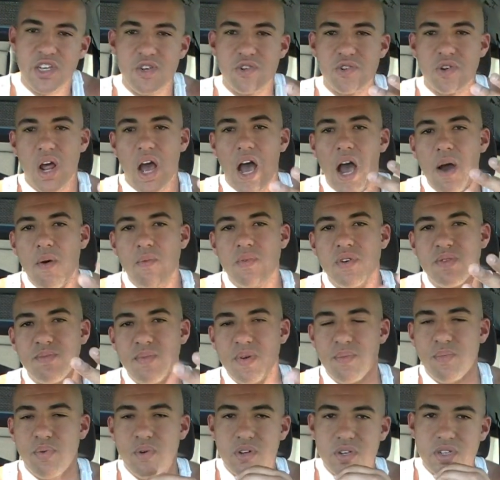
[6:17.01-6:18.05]
You should always
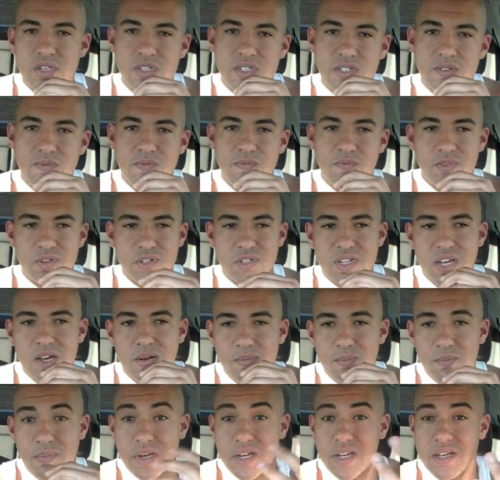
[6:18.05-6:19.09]
be pushing for
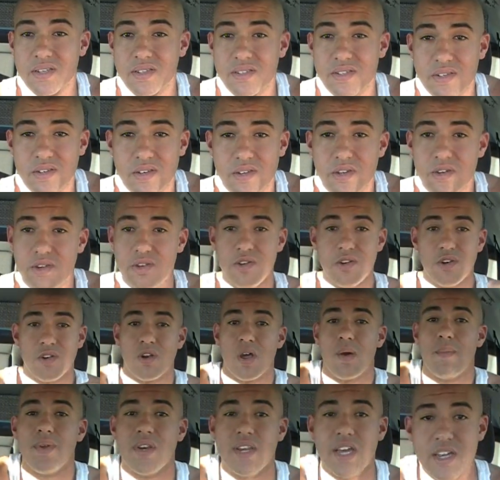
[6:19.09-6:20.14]
something, because you don't
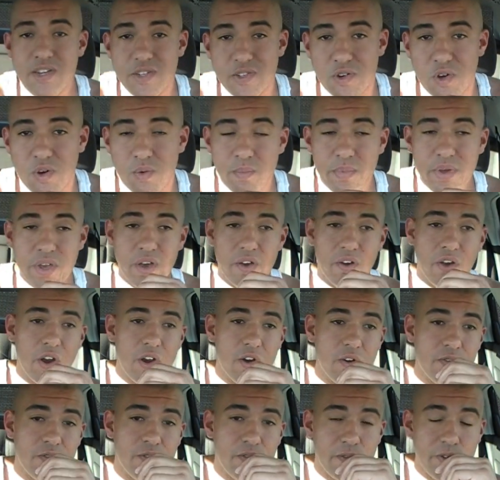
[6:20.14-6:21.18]
know how many days you're going to be on
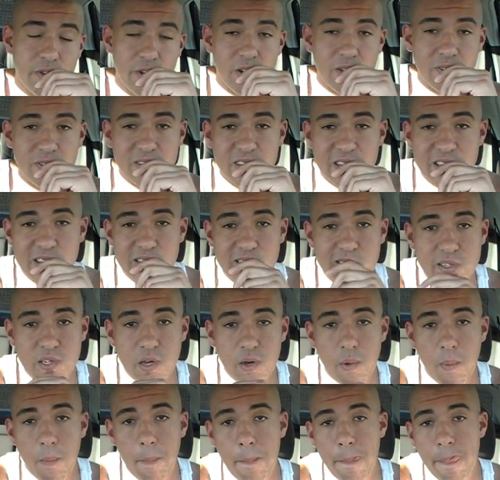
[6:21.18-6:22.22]
earth. You know what I'm saying?
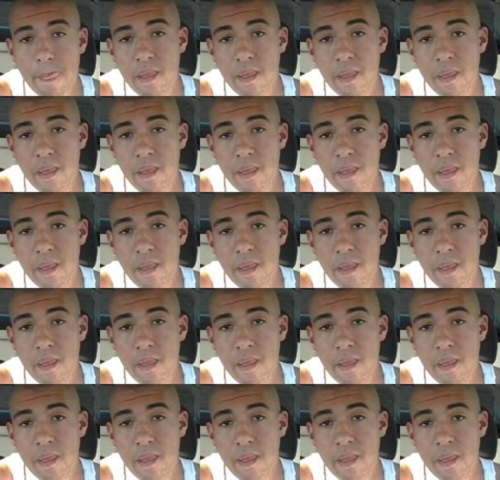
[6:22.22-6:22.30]
So